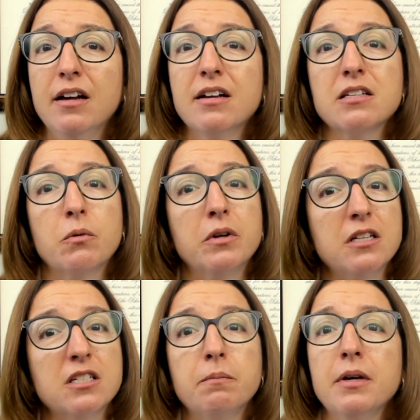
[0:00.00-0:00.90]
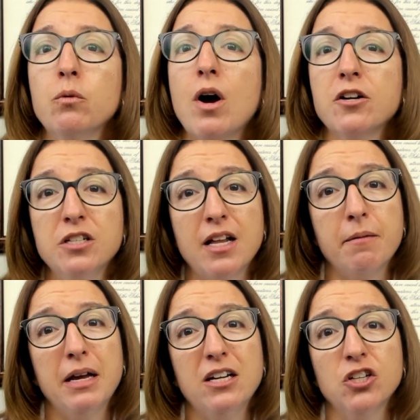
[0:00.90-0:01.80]
Someone needs to be watching that
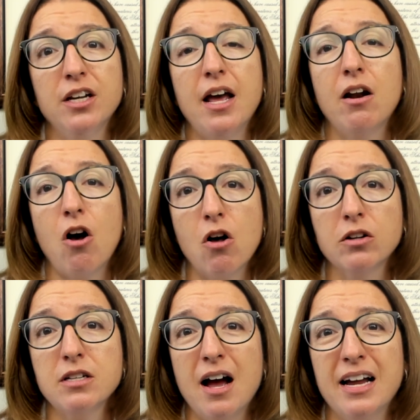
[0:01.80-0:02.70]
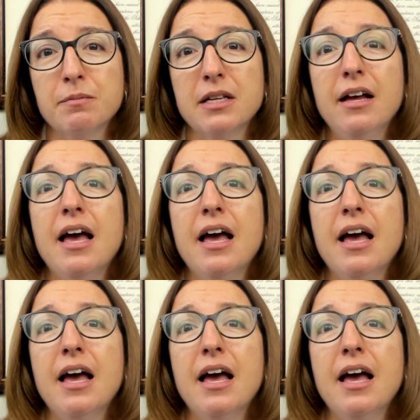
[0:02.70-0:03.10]
patient at all times,